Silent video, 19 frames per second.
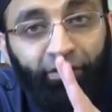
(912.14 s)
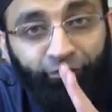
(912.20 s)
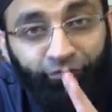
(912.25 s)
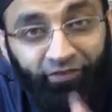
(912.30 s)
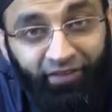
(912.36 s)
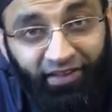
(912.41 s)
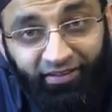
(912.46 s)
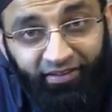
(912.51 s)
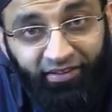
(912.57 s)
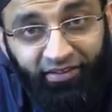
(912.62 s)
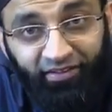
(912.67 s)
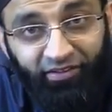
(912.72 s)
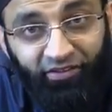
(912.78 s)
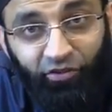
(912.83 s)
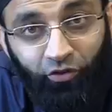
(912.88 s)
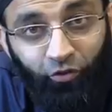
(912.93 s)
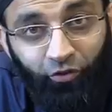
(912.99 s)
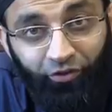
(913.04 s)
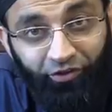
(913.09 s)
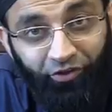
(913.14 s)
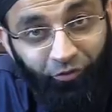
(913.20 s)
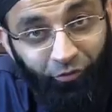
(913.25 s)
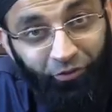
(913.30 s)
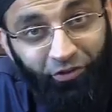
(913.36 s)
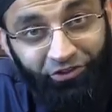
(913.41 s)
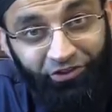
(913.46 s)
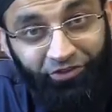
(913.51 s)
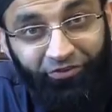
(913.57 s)
If this is your
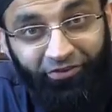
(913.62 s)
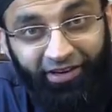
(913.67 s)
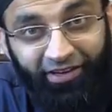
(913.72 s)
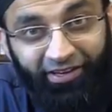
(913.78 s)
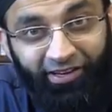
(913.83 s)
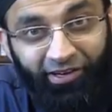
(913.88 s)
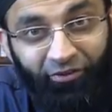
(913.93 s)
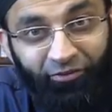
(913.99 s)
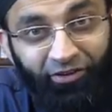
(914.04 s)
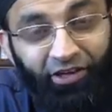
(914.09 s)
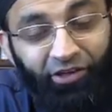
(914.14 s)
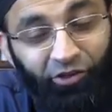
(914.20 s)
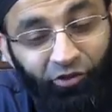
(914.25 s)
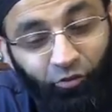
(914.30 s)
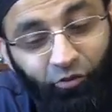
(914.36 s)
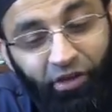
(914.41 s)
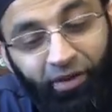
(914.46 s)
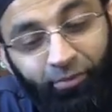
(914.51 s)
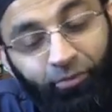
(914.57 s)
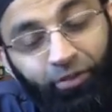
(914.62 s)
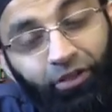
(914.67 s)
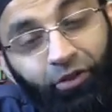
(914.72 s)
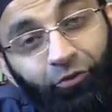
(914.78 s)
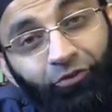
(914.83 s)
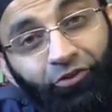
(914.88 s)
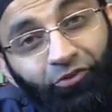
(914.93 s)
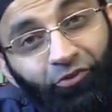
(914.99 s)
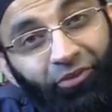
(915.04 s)
situation right now, that you came
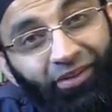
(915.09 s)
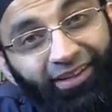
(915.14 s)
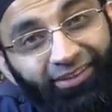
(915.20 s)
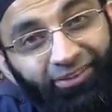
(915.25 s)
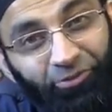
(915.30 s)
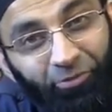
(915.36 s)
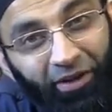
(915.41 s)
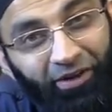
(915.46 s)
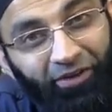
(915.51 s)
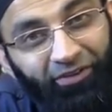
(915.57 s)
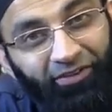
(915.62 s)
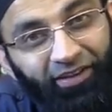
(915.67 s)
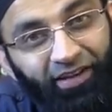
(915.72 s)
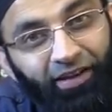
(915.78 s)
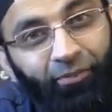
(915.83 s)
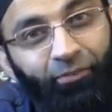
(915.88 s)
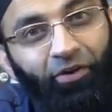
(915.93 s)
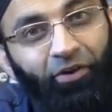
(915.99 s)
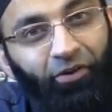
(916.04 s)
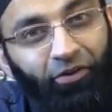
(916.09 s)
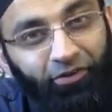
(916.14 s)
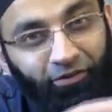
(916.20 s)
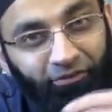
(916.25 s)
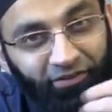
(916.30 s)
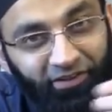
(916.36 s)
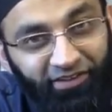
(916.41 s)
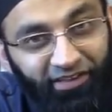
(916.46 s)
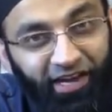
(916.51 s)
close to Allah subhanahu wa ta'ala because
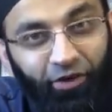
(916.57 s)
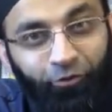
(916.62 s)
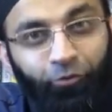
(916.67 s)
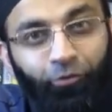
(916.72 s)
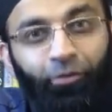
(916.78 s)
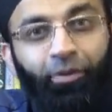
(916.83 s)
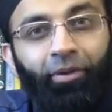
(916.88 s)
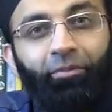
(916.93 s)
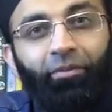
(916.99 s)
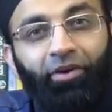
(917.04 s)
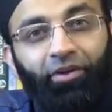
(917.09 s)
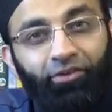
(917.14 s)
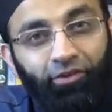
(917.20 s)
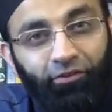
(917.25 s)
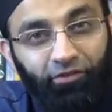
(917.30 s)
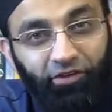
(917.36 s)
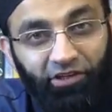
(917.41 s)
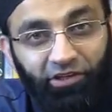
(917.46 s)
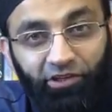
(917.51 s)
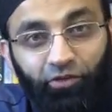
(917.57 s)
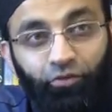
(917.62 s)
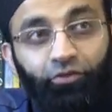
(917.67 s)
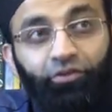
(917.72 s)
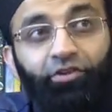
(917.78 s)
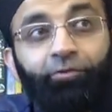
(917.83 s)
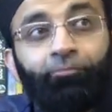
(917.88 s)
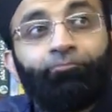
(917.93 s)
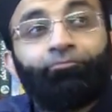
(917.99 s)
of this outbreak, because of the
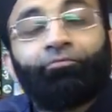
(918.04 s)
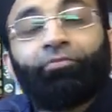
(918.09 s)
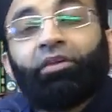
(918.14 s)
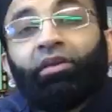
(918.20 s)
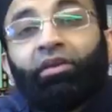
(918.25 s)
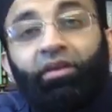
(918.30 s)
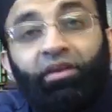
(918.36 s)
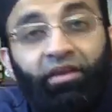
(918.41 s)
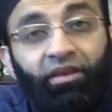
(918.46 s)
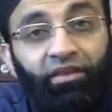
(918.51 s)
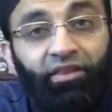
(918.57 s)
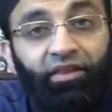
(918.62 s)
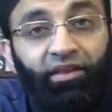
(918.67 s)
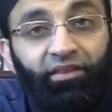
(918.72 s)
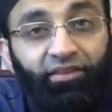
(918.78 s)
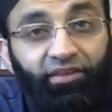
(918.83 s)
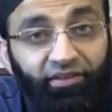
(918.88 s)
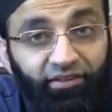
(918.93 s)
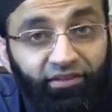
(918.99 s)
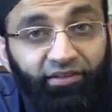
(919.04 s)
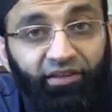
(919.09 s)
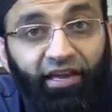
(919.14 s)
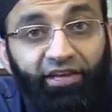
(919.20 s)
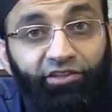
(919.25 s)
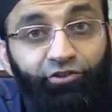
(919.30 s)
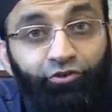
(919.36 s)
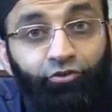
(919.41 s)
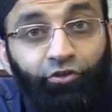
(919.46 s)
news, then this is
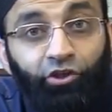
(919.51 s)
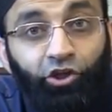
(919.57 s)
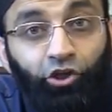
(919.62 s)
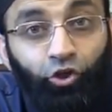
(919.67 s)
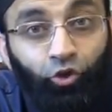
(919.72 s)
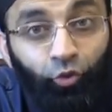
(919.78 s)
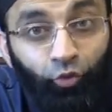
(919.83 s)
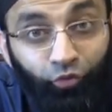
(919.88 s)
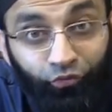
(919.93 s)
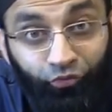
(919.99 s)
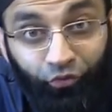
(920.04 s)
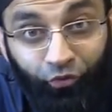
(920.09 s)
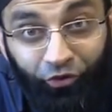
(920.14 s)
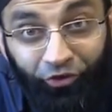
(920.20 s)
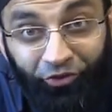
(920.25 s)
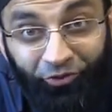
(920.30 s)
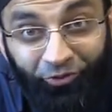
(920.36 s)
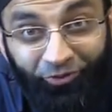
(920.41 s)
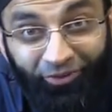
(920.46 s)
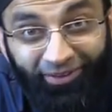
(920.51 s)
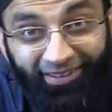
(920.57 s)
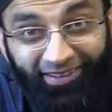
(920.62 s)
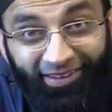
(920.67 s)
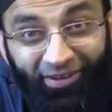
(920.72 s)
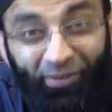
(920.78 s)
actually good for you.